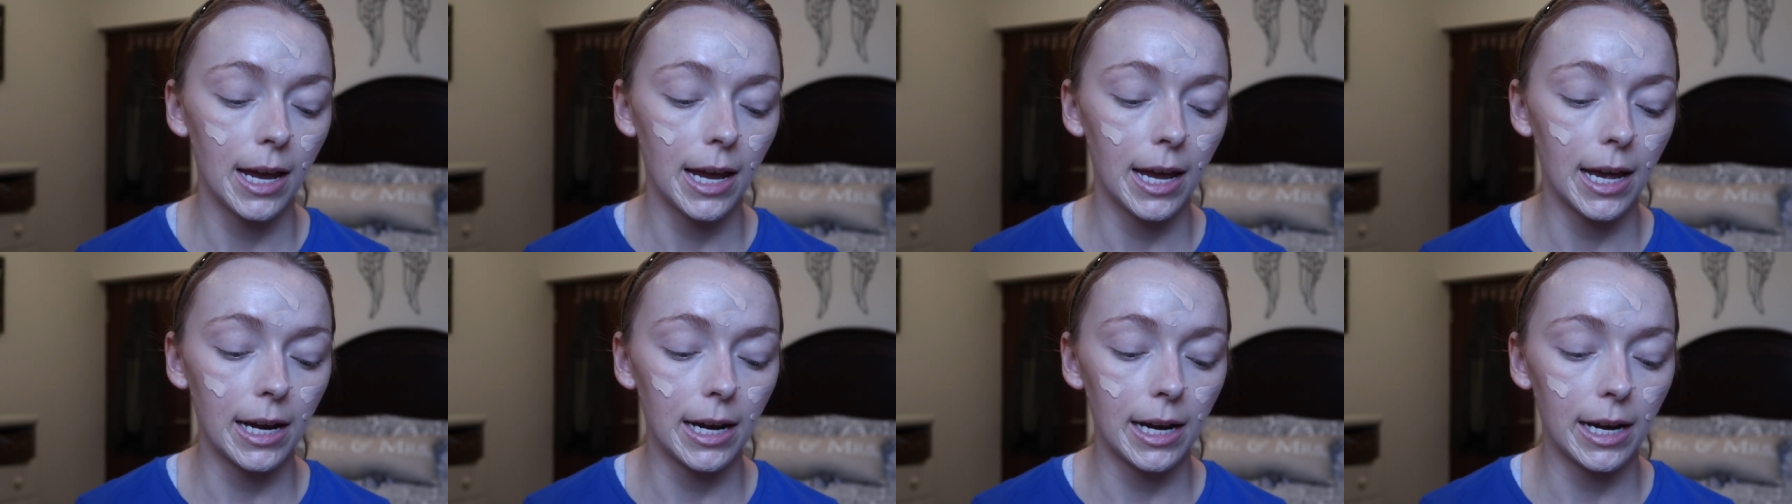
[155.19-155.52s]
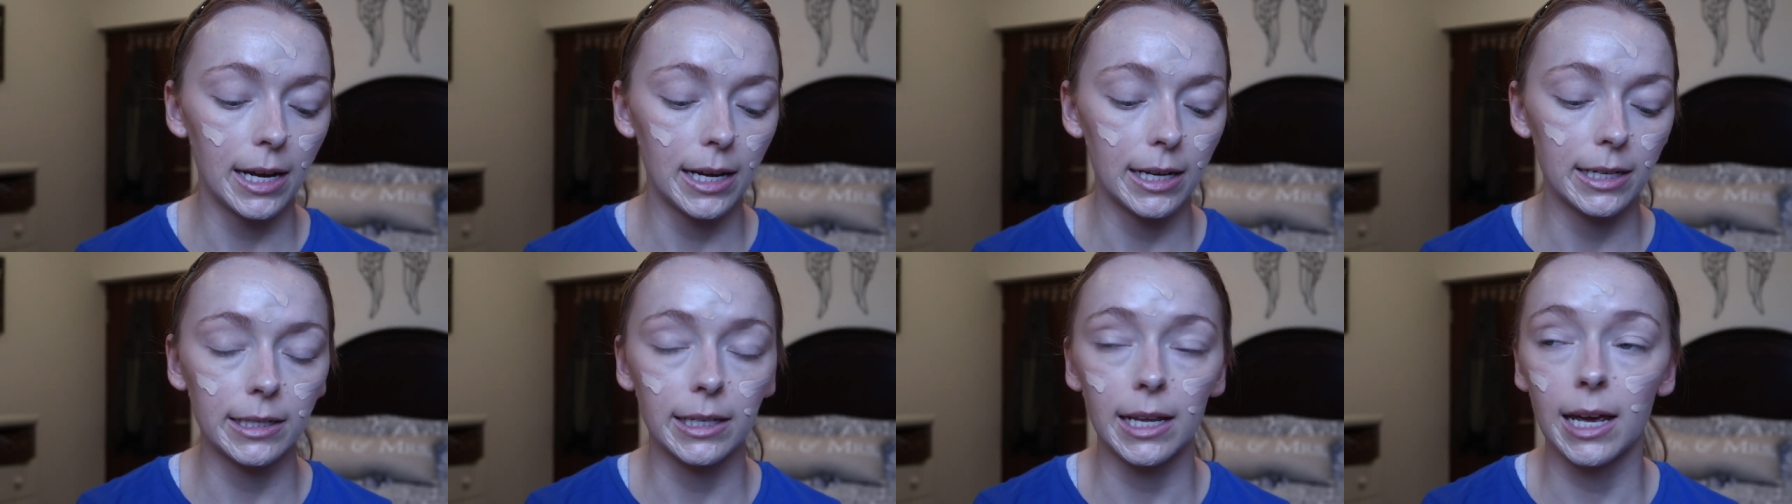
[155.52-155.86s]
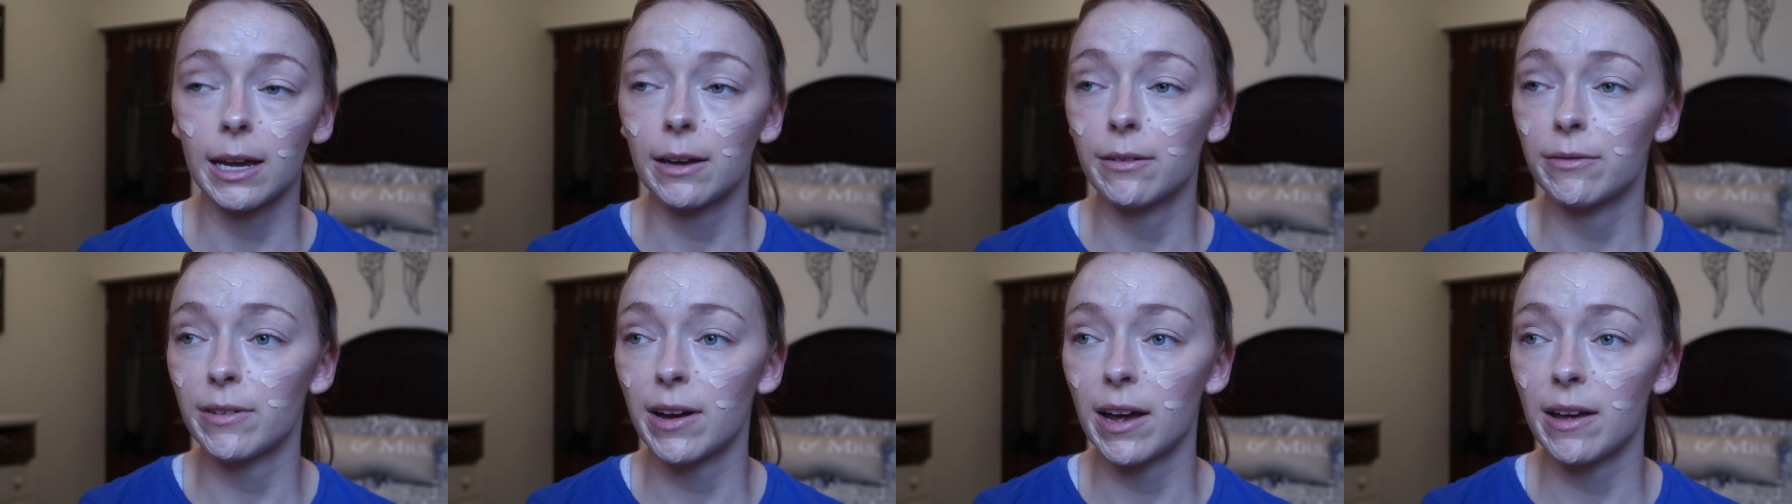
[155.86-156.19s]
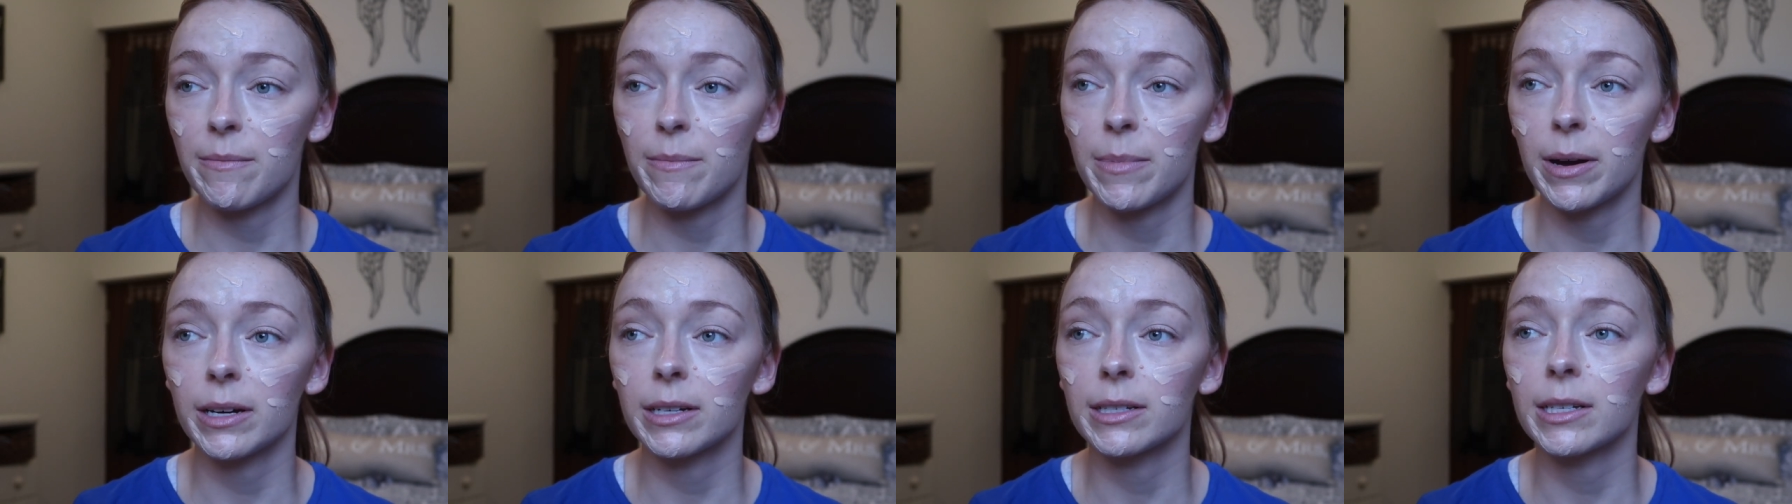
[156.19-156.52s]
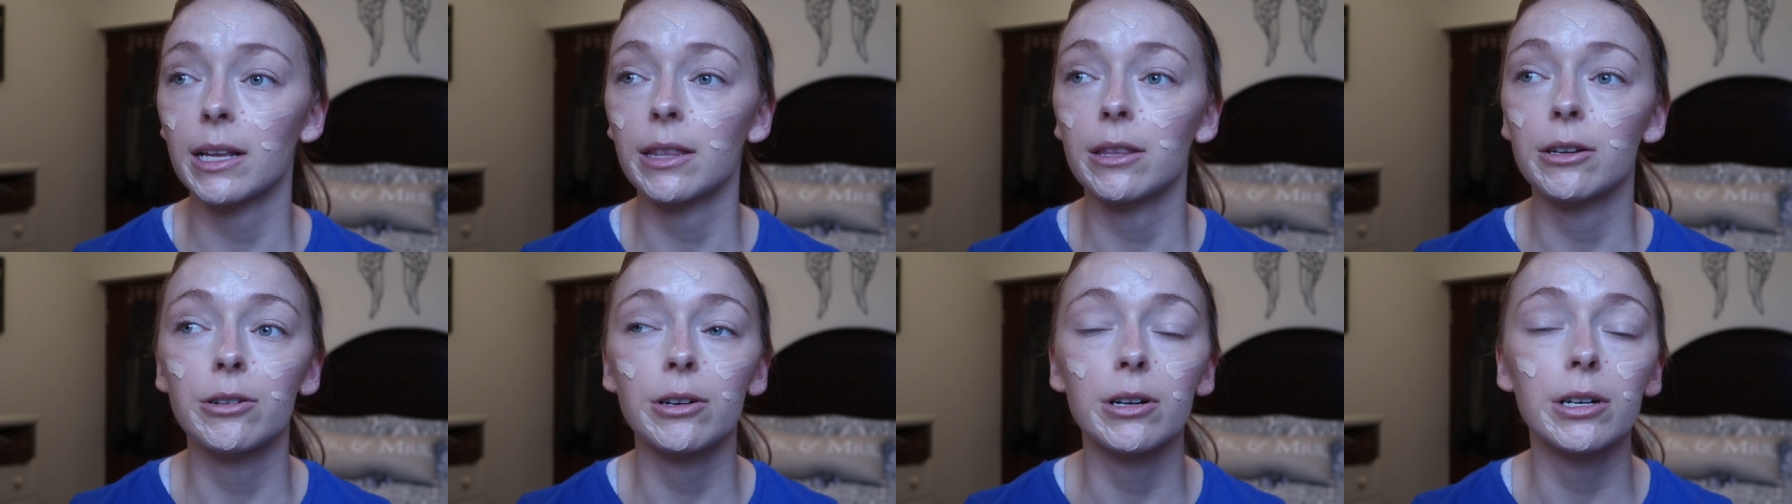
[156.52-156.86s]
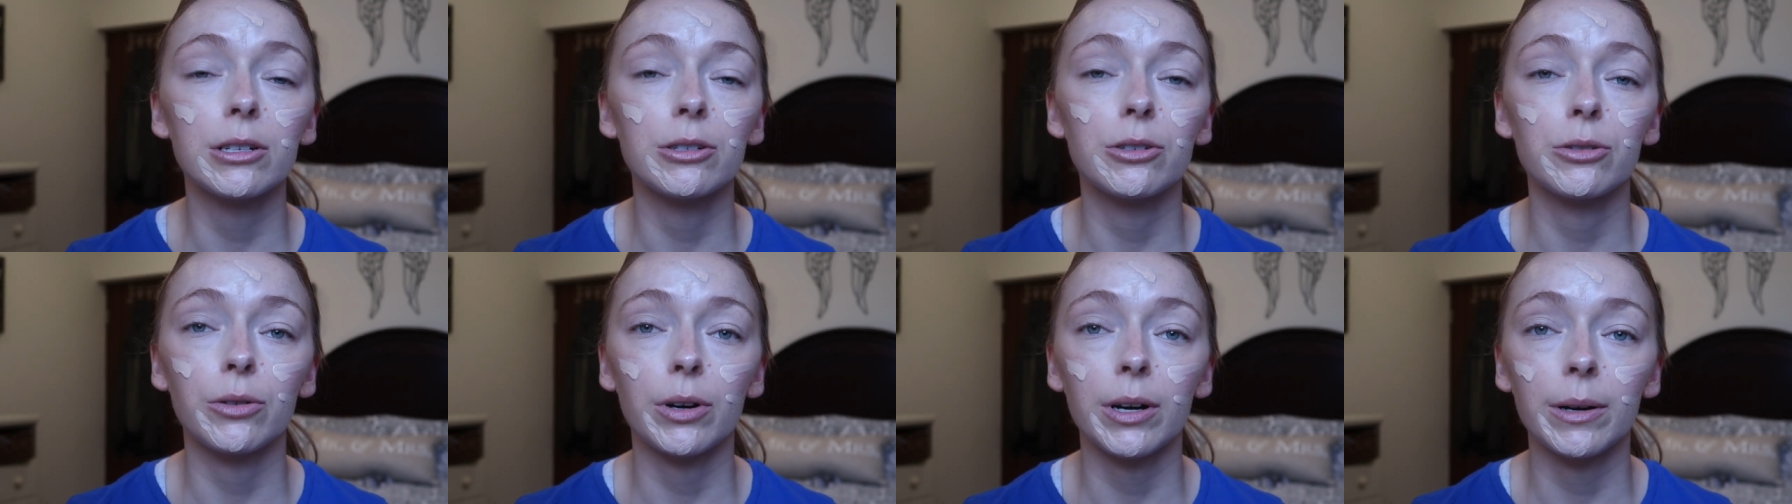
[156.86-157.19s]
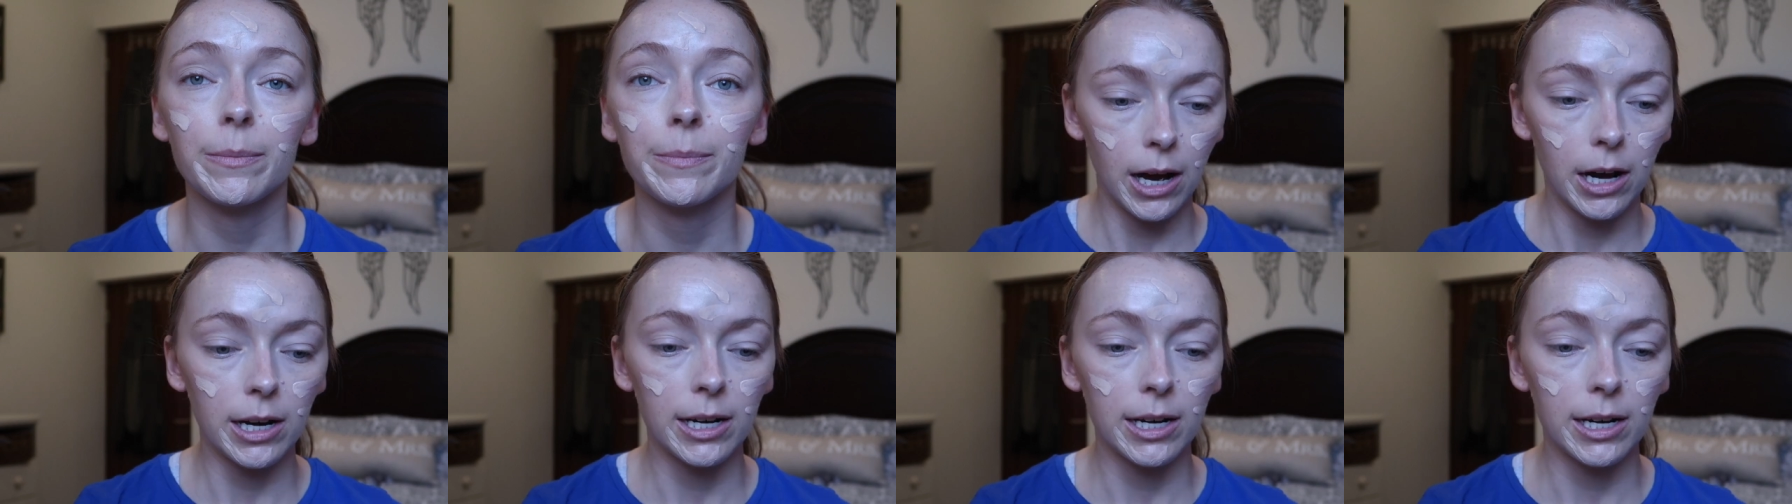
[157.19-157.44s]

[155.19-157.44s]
and it is like $5 at the drugstore.